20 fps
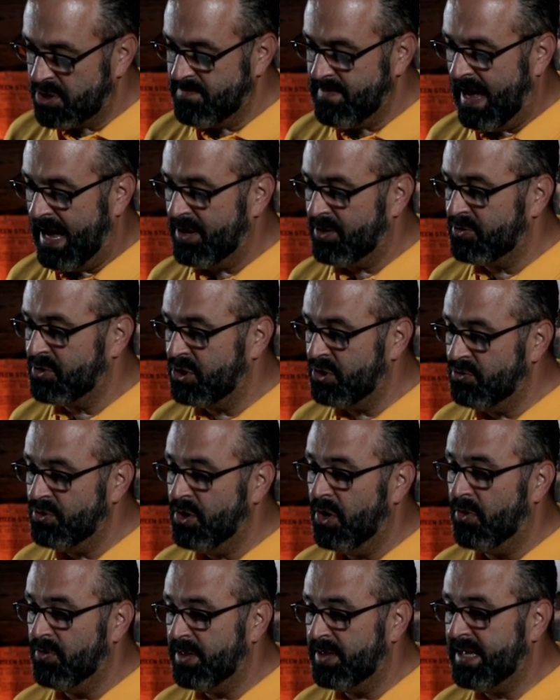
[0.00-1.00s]
battle, you
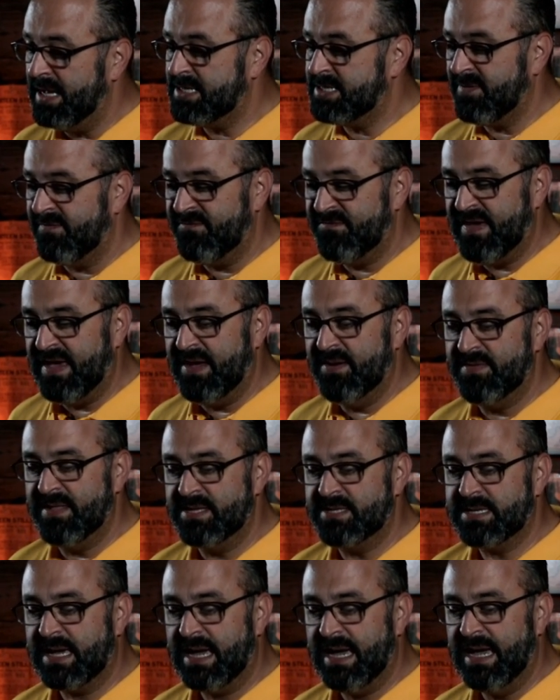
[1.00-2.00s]
know that that's a fear
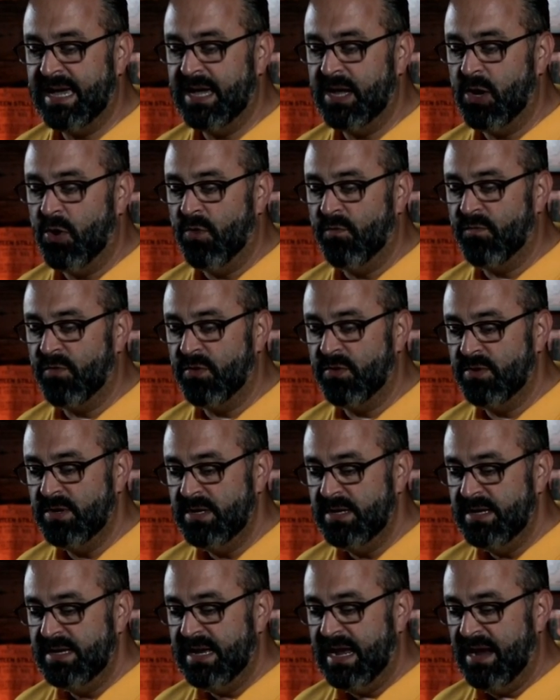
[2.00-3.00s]
that's hanging over
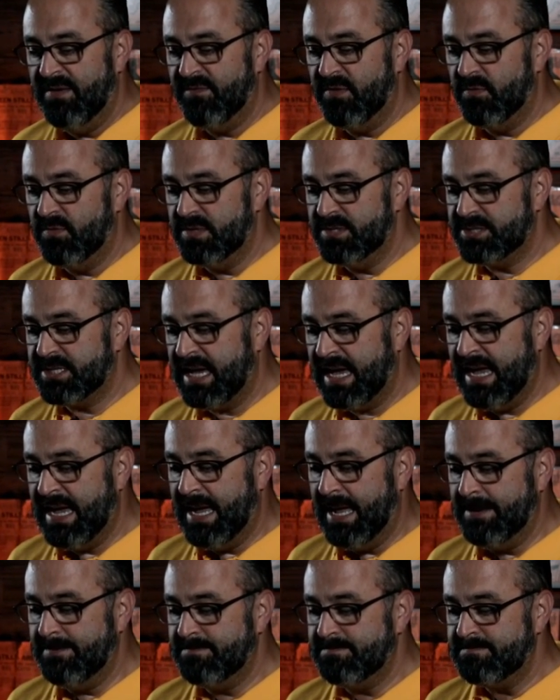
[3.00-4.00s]
everyone's
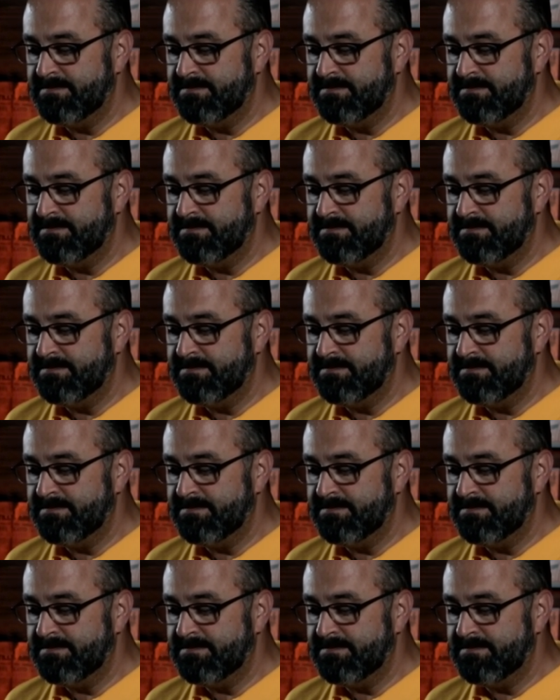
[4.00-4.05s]
head.